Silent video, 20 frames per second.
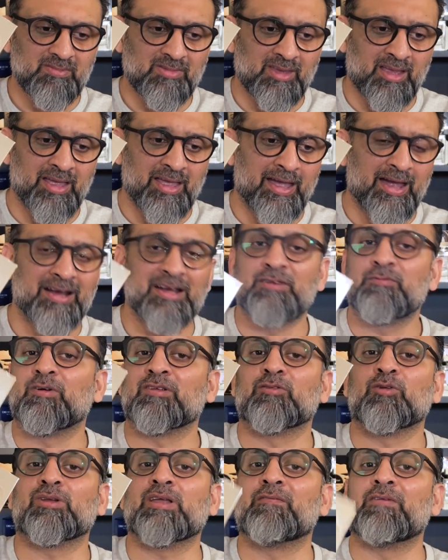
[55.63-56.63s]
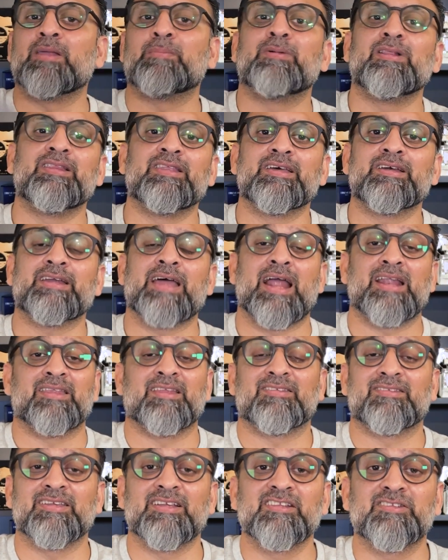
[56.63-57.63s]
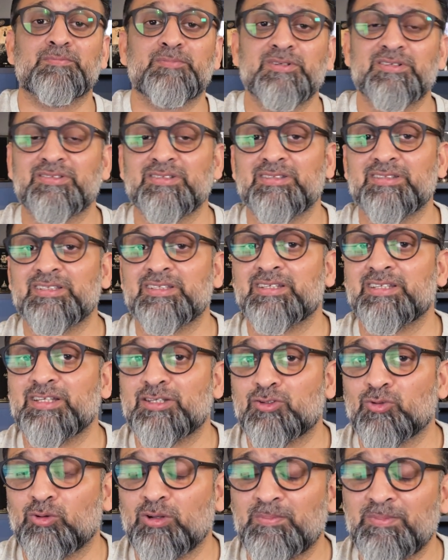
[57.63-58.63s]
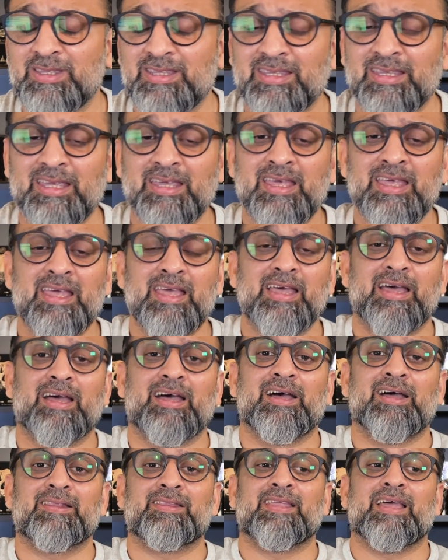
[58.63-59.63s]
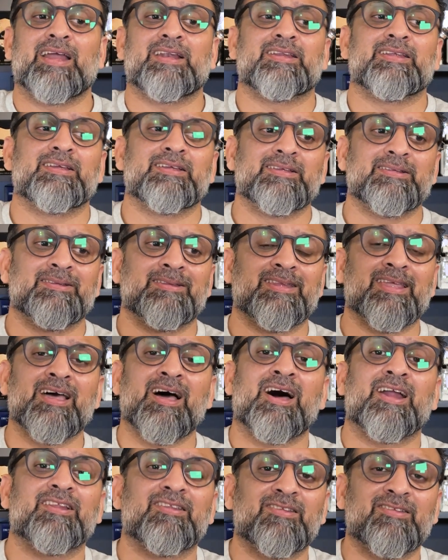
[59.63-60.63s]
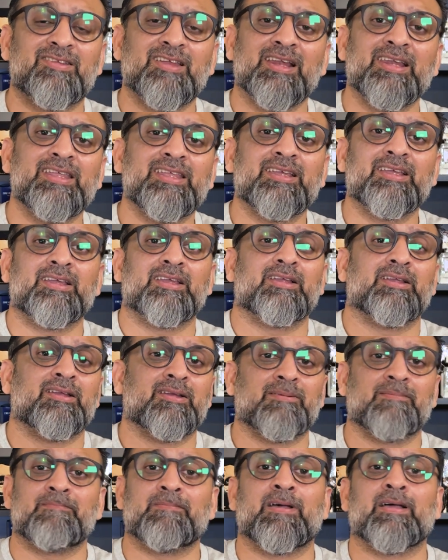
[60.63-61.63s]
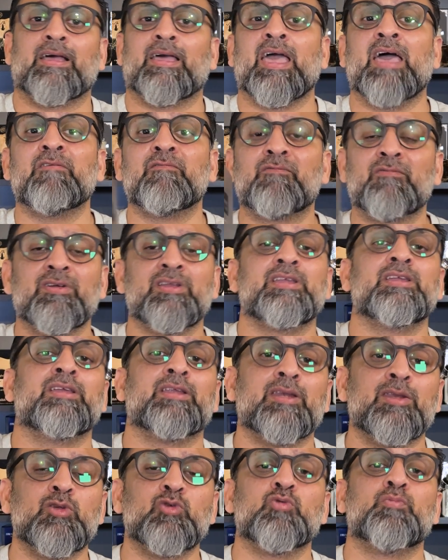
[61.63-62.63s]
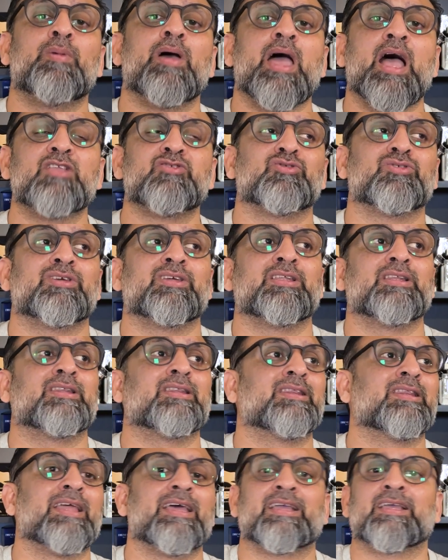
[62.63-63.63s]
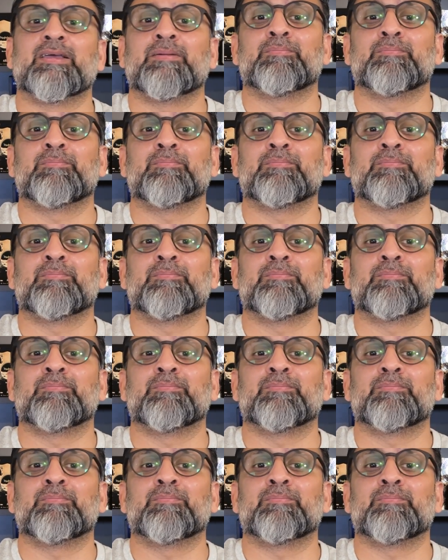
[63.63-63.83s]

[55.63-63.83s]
and it was not available there and the salesperson there he told me uh, that they are selling every new batch in like